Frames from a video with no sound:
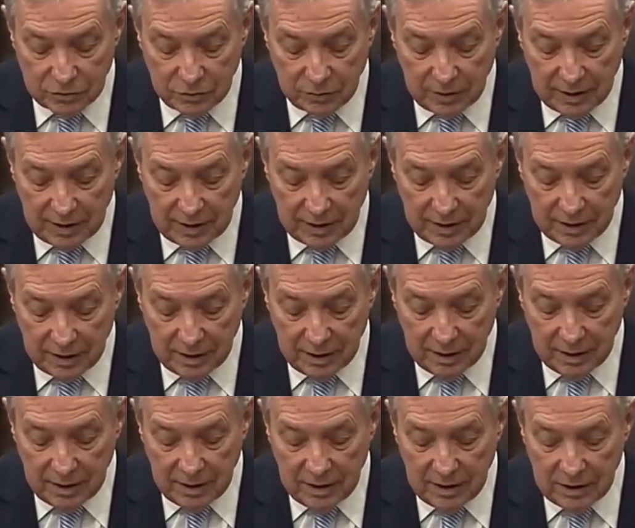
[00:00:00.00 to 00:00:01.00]
Wade,
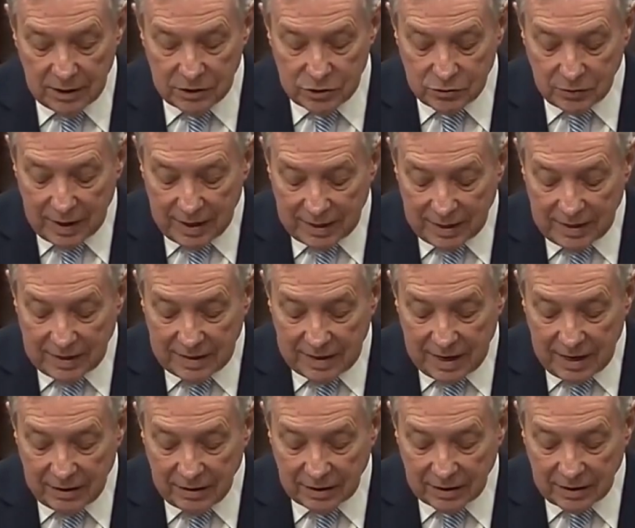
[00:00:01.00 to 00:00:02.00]
striking
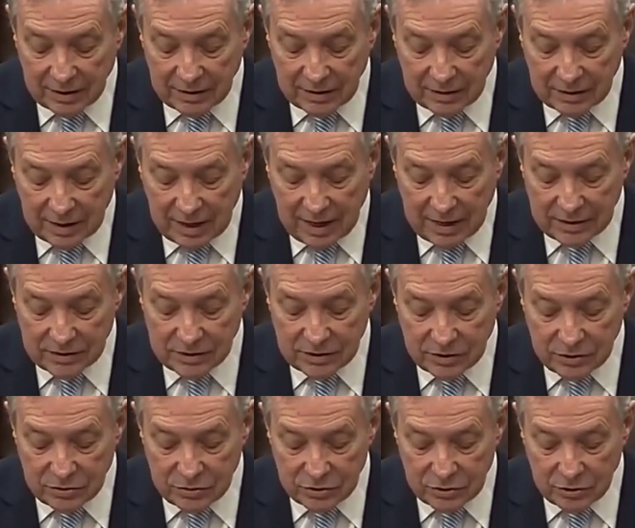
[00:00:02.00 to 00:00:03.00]
down the con-
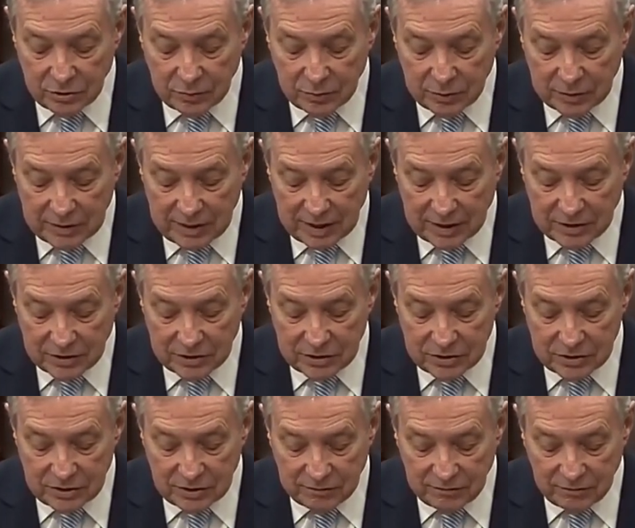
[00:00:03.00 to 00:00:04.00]
constitutional
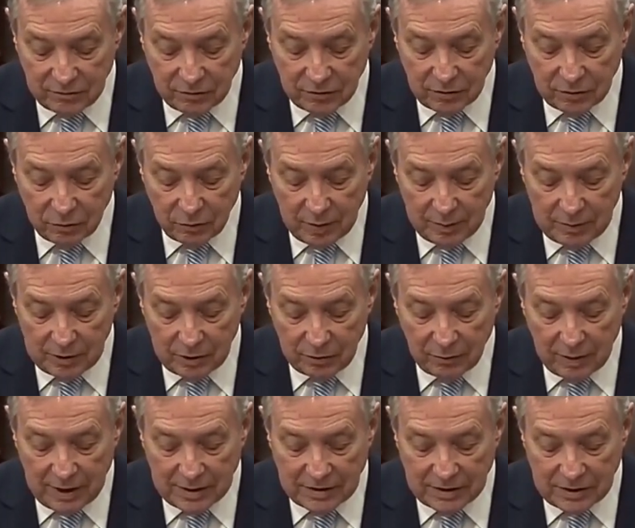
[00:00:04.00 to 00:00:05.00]
protections that afforded women the
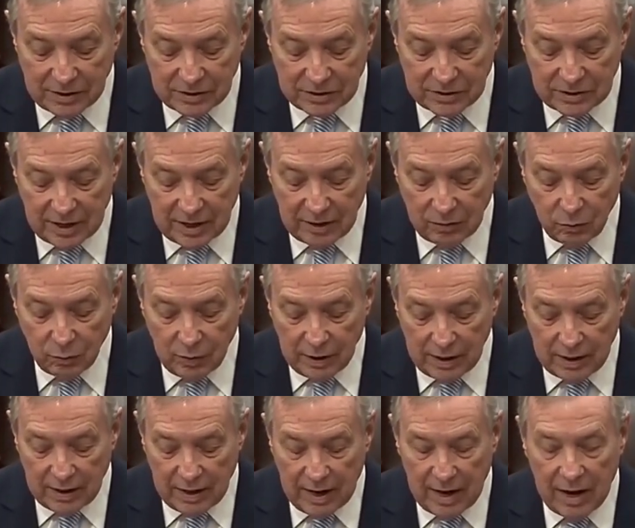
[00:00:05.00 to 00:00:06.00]
right to decide
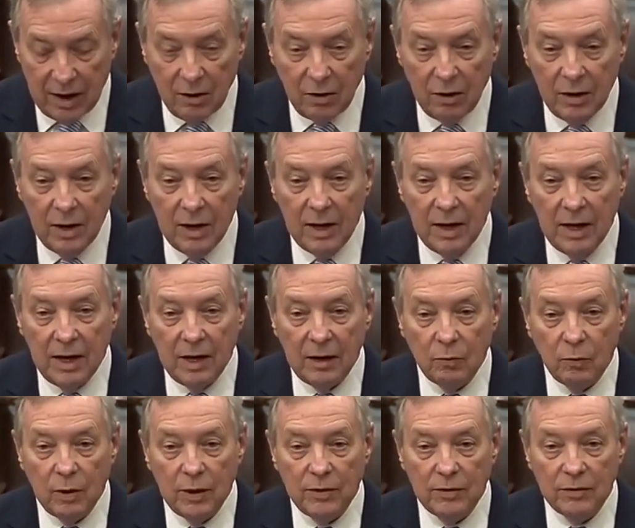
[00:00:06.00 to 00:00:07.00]
when, how,
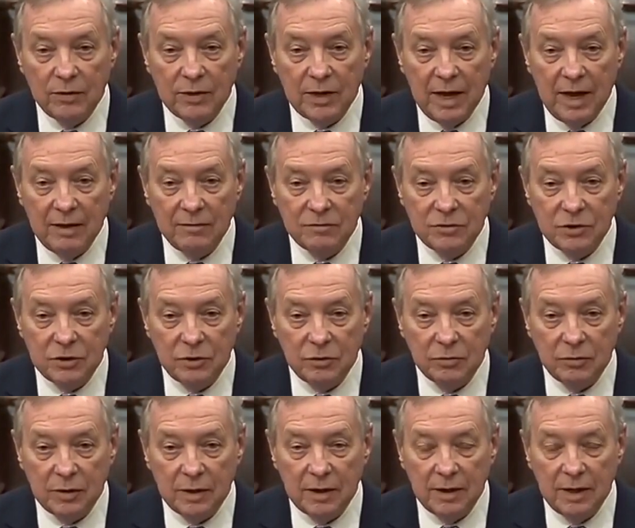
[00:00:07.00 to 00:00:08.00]
and whether to have
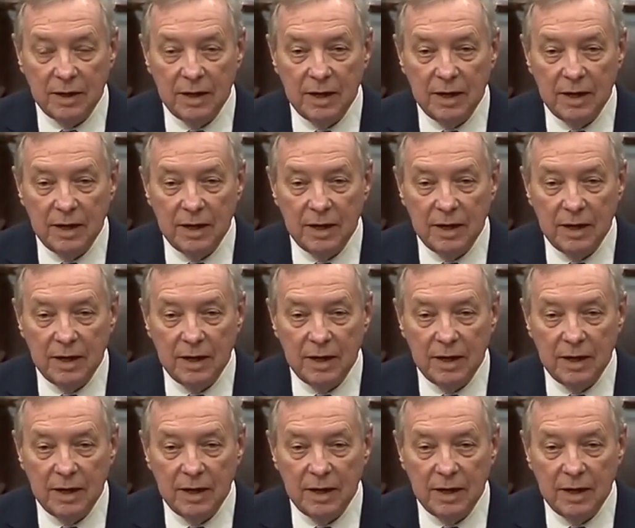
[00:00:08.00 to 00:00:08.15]
children.